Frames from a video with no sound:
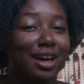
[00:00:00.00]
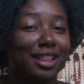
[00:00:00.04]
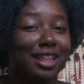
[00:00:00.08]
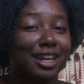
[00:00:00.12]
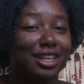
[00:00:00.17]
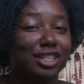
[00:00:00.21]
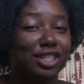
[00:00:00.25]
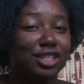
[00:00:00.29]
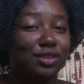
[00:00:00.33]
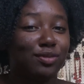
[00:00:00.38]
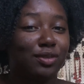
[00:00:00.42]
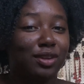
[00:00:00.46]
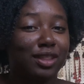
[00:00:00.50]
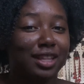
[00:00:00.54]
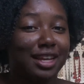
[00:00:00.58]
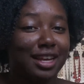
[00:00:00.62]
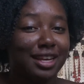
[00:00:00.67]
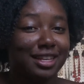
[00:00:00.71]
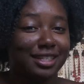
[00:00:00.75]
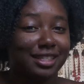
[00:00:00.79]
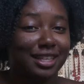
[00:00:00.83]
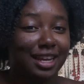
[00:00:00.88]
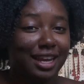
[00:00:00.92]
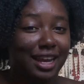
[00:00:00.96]
oh my God, like, she
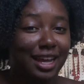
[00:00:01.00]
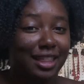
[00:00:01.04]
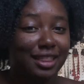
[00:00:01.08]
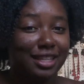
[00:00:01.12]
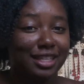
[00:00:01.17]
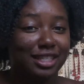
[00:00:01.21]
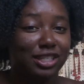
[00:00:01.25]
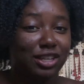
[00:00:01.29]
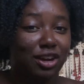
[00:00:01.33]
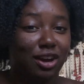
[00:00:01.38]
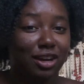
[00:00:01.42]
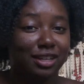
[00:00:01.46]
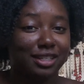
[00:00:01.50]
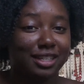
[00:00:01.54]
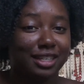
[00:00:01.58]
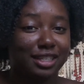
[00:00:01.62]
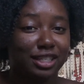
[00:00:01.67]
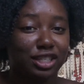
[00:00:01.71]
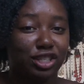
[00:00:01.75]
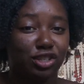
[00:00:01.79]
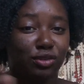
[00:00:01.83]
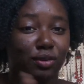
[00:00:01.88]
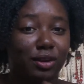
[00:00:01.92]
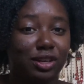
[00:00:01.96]
really is like in these
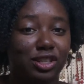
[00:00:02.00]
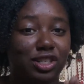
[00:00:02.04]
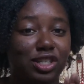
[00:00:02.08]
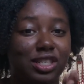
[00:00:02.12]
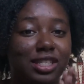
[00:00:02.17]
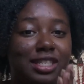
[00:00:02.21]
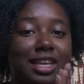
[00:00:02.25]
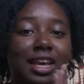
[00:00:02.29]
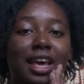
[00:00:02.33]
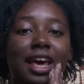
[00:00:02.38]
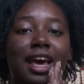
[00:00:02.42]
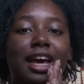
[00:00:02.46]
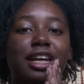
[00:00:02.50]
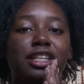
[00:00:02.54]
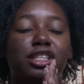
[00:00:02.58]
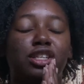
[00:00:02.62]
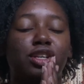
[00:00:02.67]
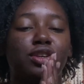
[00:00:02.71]
toxic situations,